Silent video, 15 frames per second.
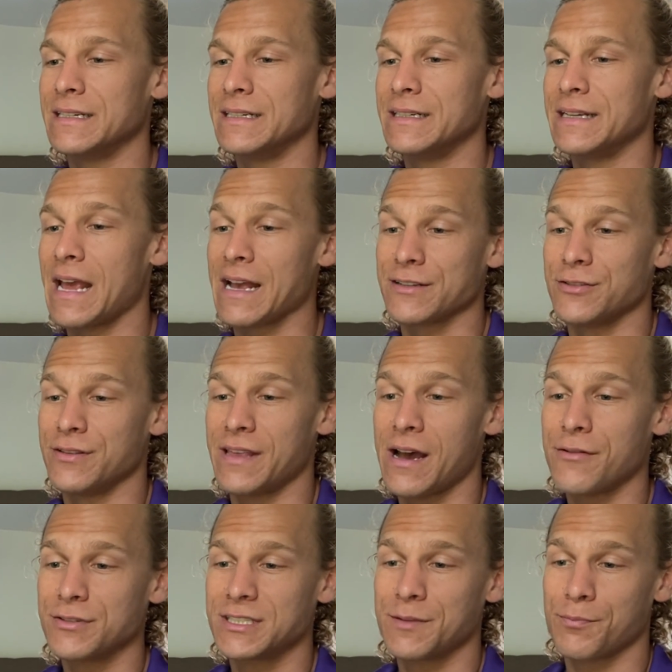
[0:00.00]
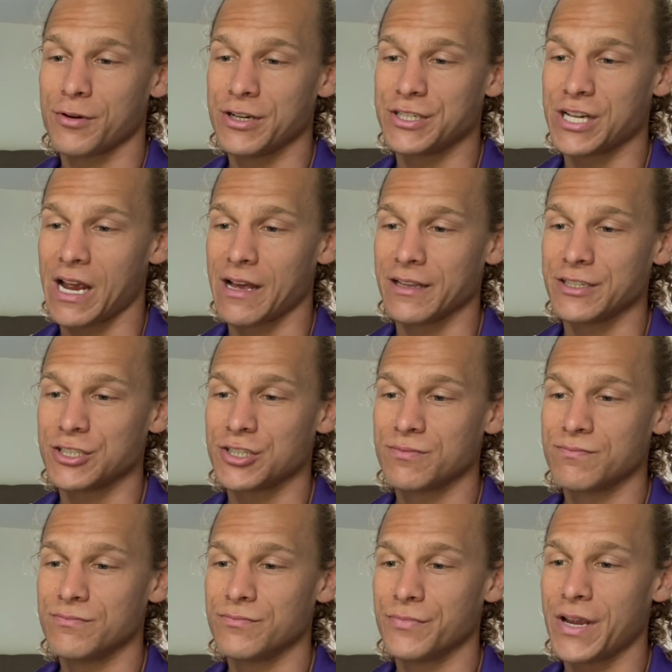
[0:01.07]
Yeah, so that was the pre-challenge.
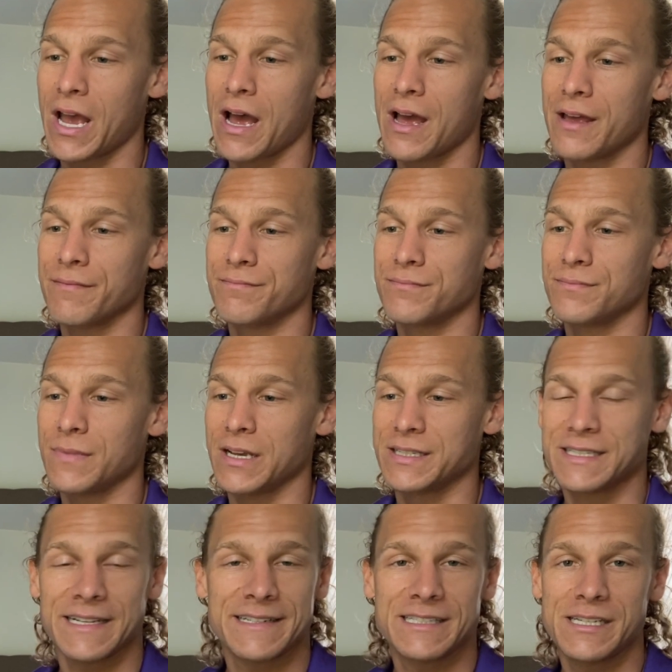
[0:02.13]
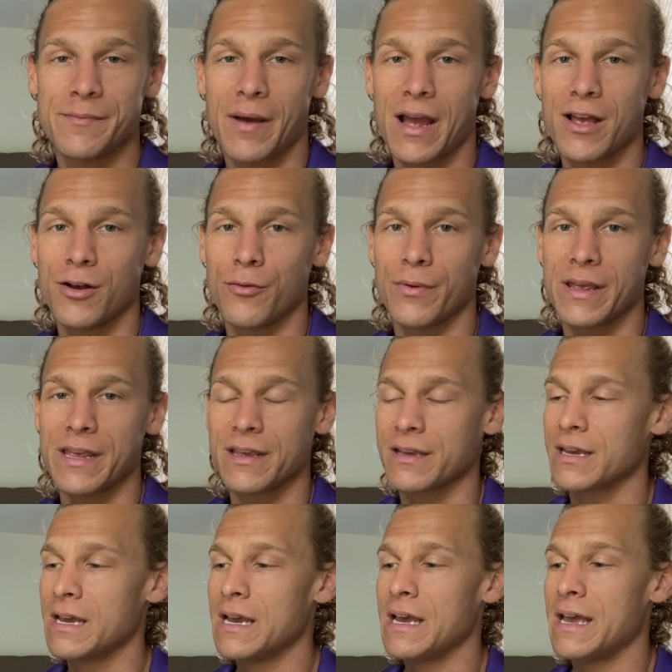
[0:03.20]
We got a 60-mile week,